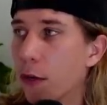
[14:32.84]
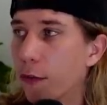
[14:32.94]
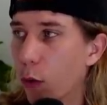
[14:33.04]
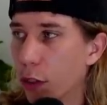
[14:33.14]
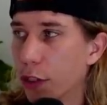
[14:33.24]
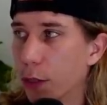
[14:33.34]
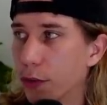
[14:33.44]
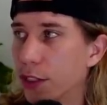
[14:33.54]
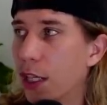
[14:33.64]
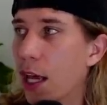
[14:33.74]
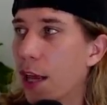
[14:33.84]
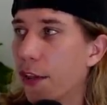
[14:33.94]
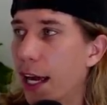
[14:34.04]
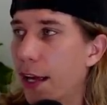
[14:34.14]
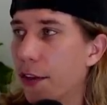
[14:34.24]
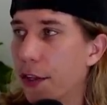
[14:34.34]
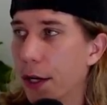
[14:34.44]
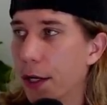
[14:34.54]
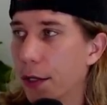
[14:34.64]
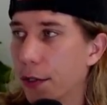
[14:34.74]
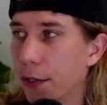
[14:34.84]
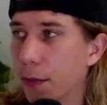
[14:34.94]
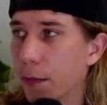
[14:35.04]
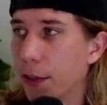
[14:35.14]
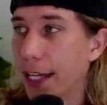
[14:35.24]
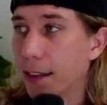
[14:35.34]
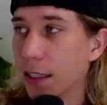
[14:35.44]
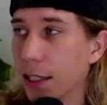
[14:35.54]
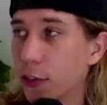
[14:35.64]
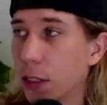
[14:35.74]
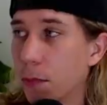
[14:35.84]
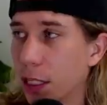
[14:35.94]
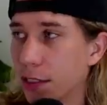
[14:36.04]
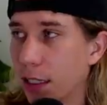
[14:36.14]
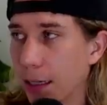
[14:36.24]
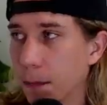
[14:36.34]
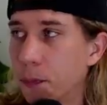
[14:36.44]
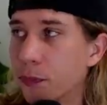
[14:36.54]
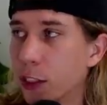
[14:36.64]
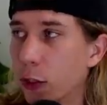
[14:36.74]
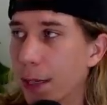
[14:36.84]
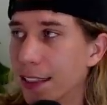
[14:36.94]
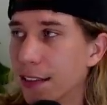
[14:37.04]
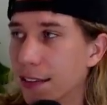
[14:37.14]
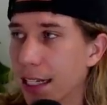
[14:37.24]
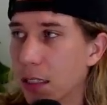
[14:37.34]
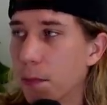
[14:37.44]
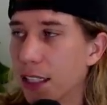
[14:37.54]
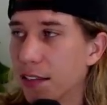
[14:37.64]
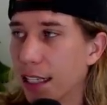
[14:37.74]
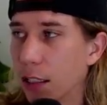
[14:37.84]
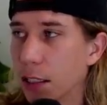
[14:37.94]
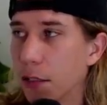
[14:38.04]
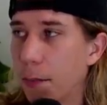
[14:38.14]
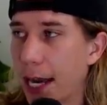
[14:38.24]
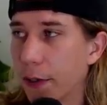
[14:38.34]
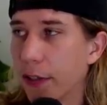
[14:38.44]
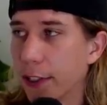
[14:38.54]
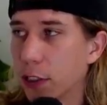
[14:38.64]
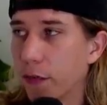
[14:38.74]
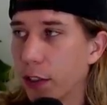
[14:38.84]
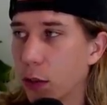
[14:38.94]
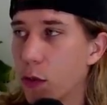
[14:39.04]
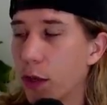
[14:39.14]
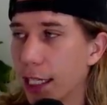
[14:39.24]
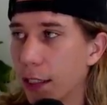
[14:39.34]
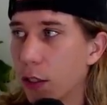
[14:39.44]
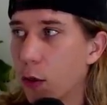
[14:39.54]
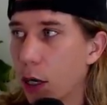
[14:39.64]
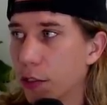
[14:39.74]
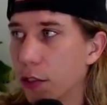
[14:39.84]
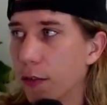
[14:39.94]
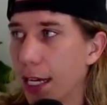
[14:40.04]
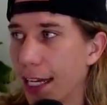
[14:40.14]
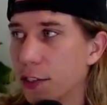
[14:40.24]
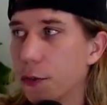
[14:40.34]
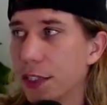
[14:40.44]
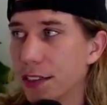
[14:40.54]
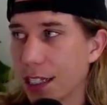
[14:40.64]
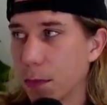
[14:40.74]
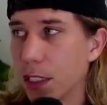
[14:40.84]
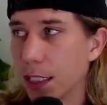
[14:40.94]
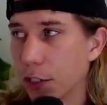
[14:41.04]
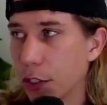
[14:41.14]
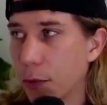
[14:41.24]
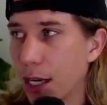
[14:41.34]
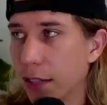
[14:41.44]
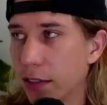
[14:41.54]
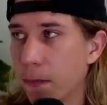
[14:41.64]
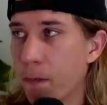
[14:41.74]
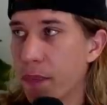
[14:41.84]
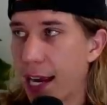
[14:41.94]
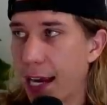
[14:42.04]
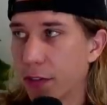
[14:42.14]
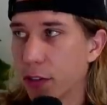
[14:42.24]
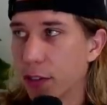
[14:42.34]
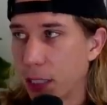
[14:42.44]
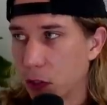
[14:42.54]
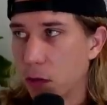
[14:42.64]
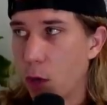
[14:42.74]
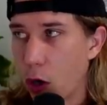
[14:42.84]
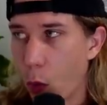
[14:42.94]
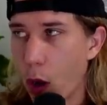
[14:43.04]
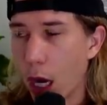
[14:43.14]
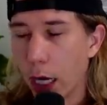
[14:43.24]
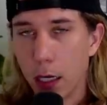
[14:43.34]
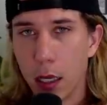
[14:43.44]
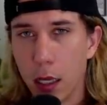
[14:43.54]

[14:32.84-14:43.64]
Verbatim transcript: Ford notes that the that the electric Mustang remains the second best-selling battery electric vehicle in the crossover SUV segment in the US after the Tesla Model Y.